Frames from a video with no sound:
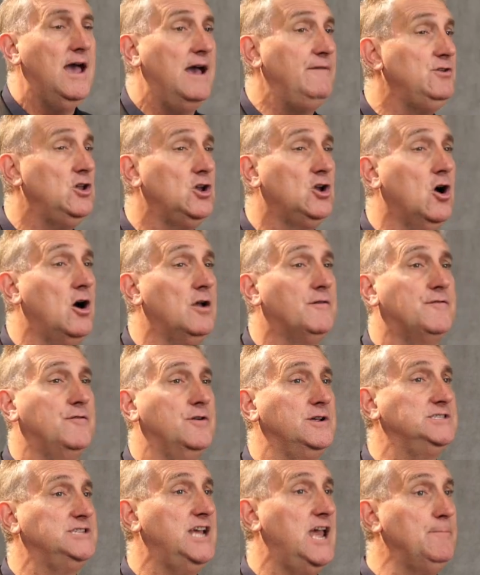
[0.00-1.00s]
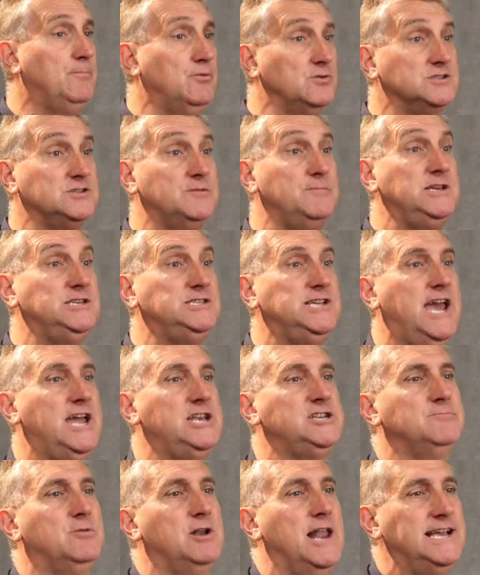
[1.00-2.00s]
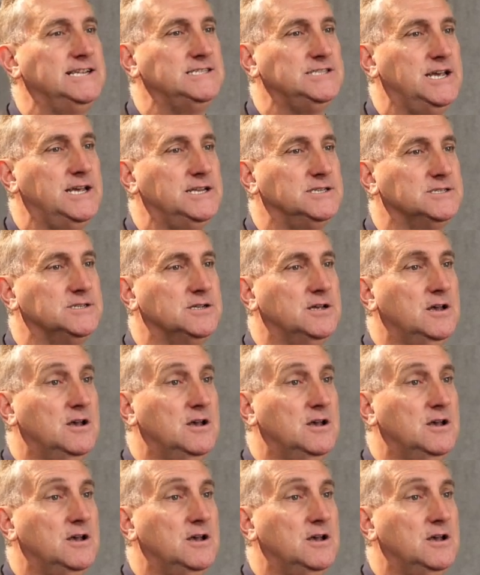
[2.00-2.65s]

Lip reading: Have you got, for example, some intangible assets?